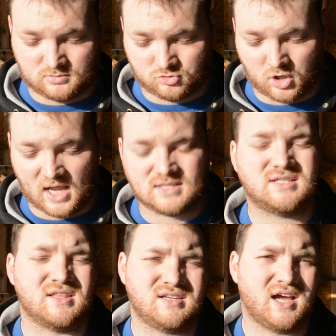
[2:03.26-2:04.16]
dries
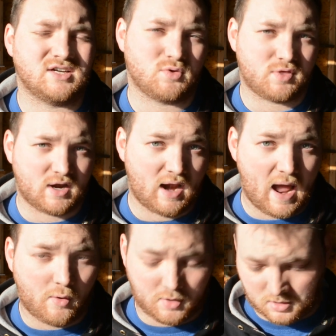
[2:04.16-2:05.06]
to the touch within an
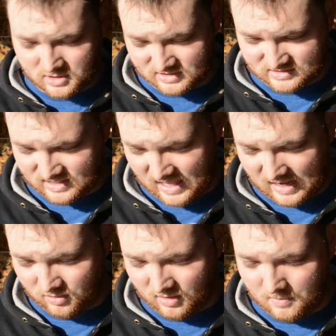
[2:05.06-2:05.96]
hour. Doesn't say
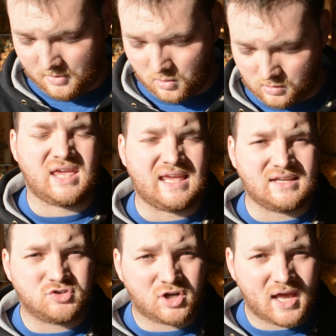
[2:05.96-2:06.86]
anything about
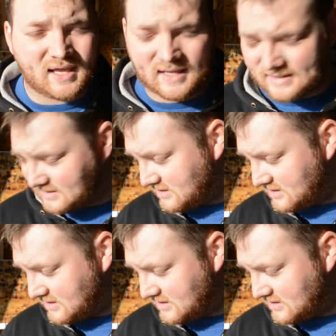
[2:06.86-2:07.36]
heat drying it,